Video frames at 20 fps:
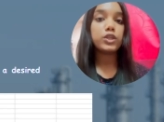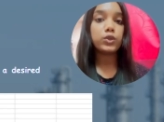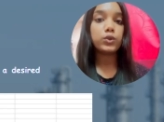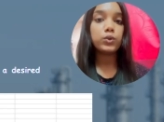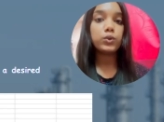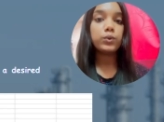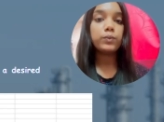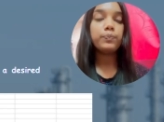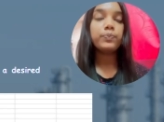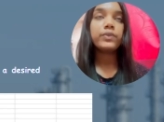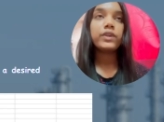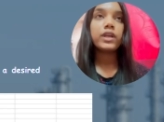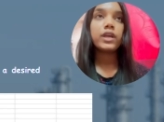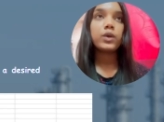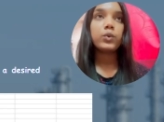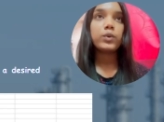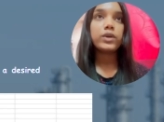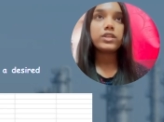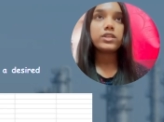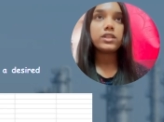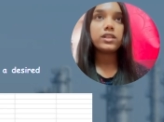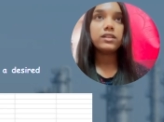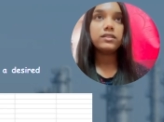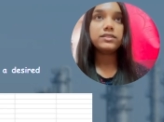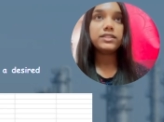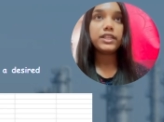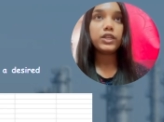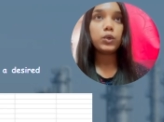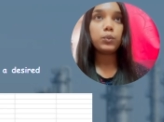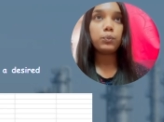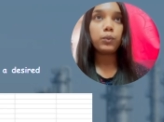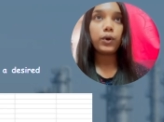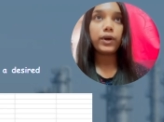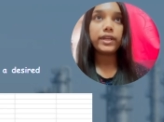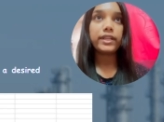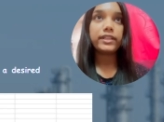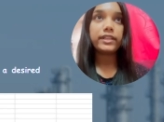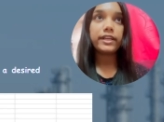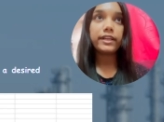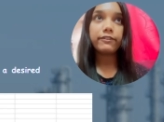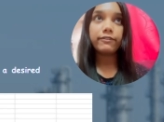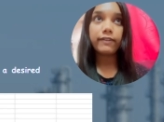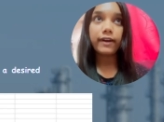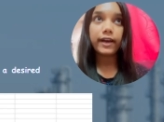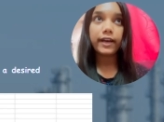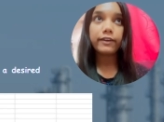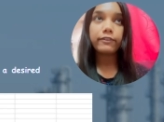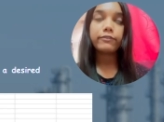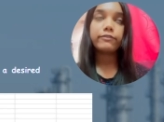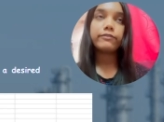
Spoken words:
2, which is 0.35,